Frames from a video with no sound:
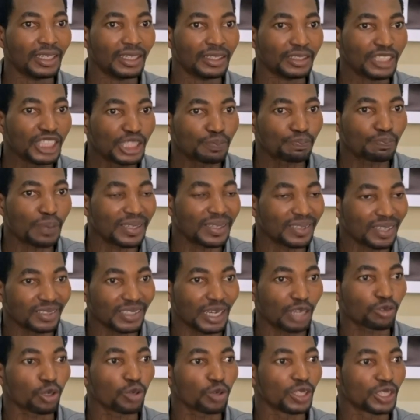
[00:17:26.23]
these persons are
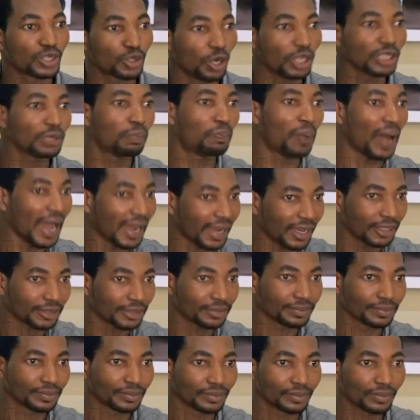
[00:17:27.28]
also returned back
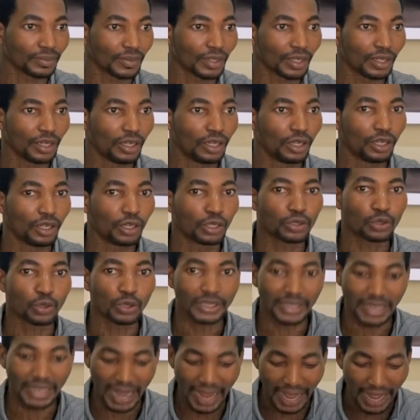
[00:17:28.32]
to
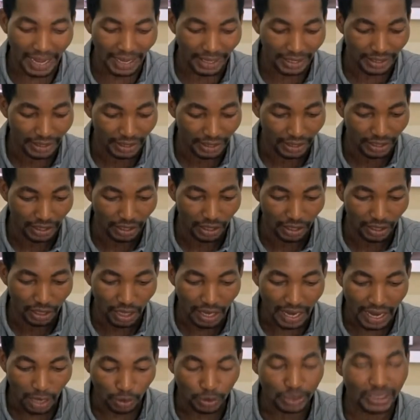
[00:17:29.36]
their
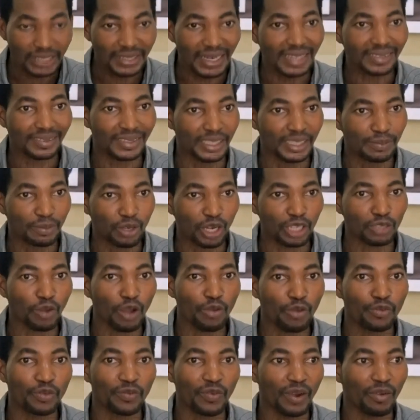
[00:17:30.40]
original state. Because
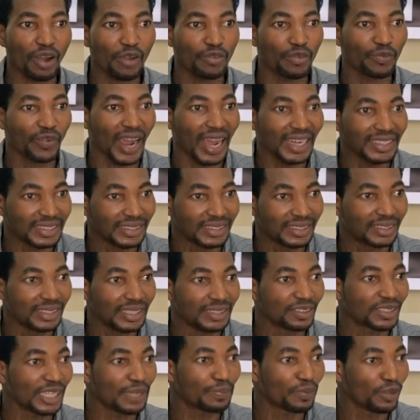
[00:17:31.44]
what we've had in the
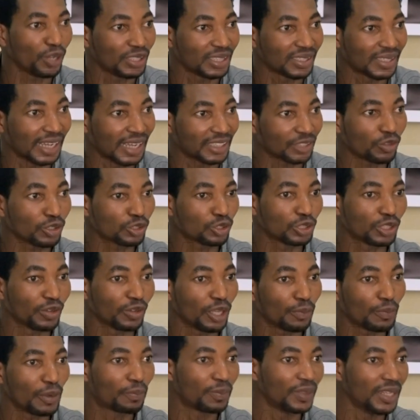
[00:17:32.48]
recent period is that once you
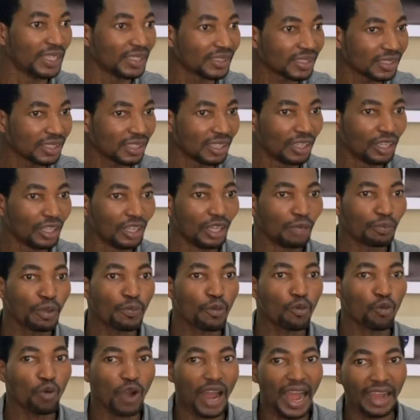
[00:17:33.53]
develop a place,
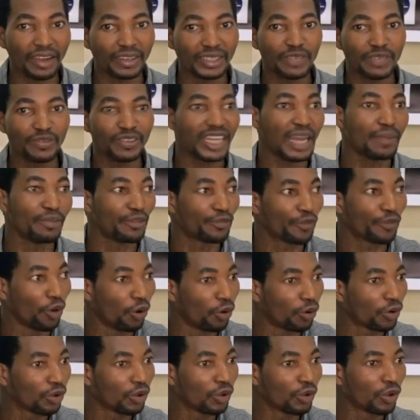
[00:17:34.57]
people who are living there before
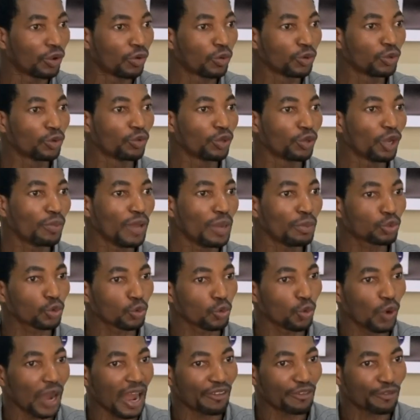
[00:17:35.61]
will not be able
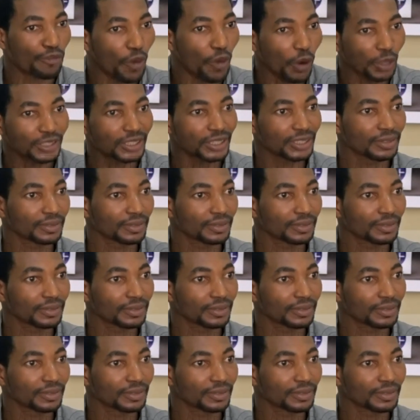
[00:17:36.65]
to afford